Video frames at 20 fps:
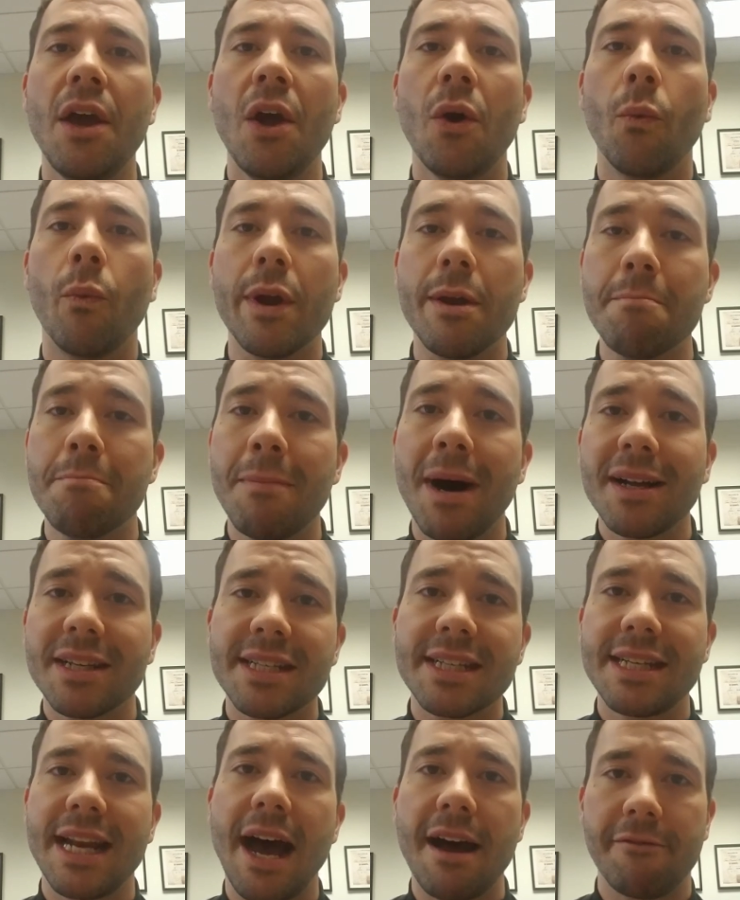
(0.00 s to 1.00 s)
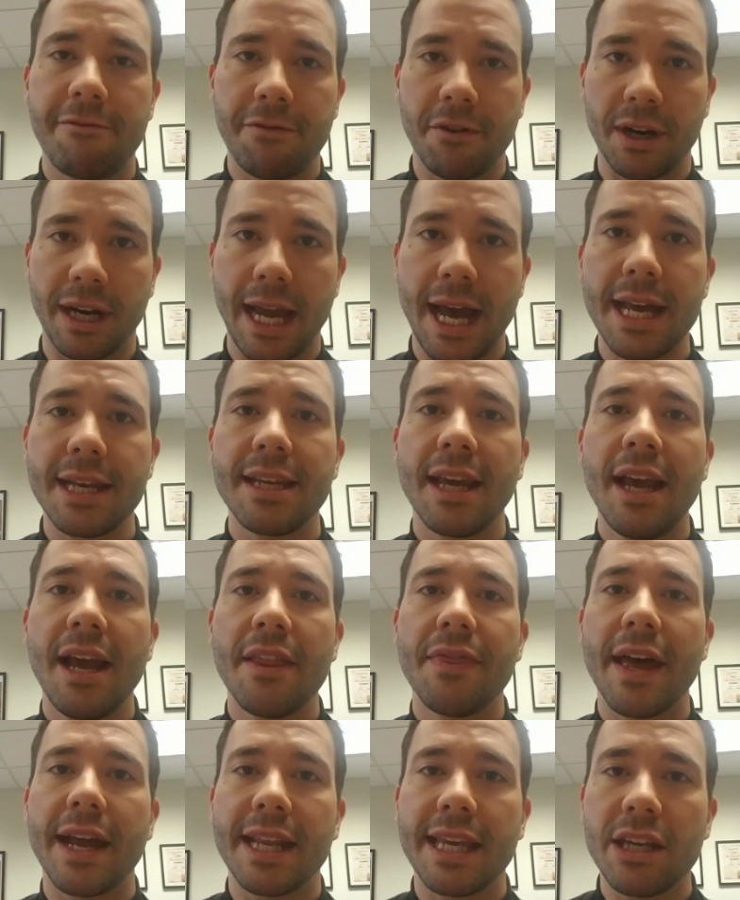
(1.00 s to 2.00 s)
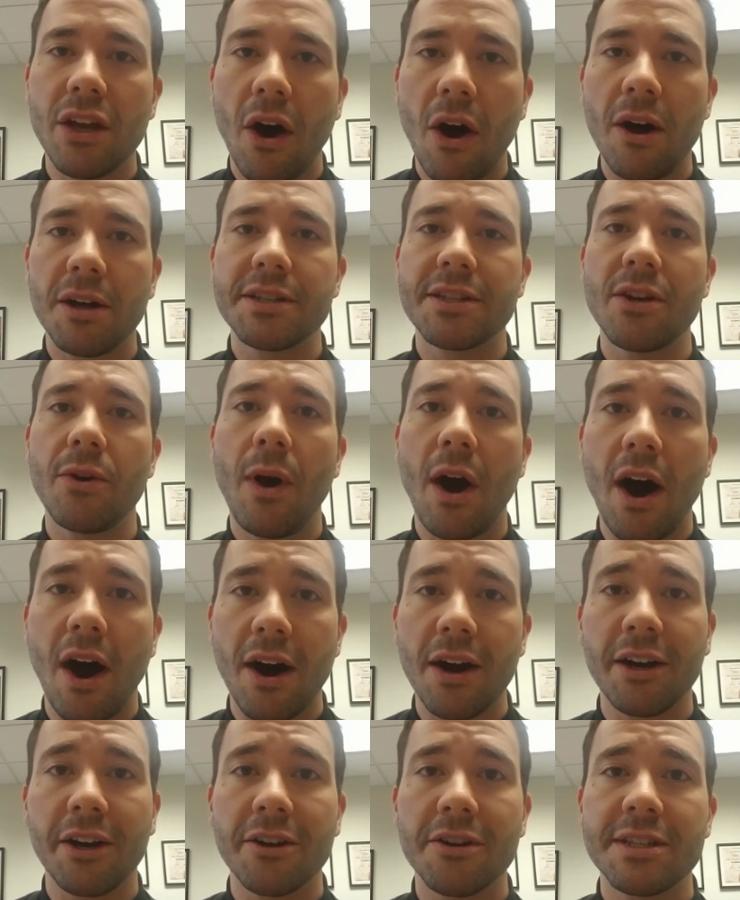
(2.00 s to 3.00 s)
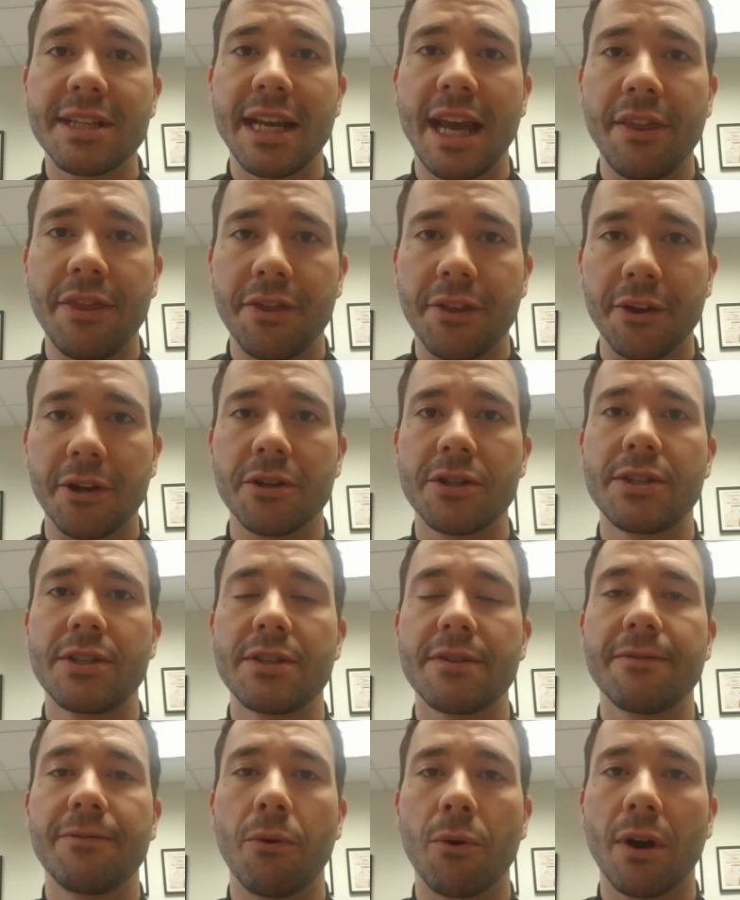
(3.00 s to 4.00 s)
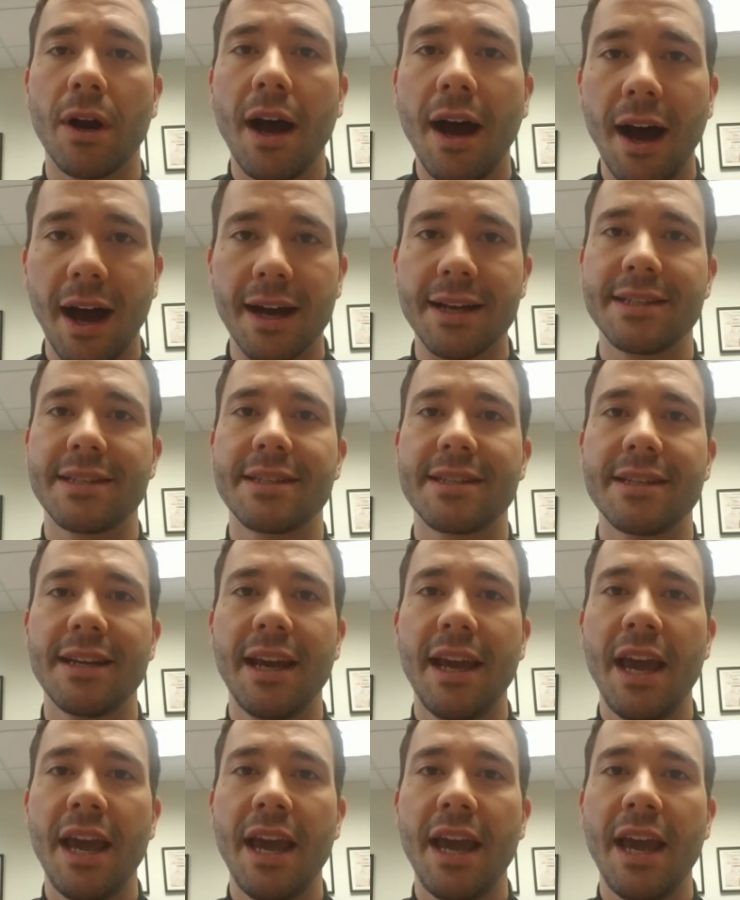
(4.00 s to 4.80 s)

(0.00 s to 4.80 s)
we must not forget that he also hungers and thirsts for us.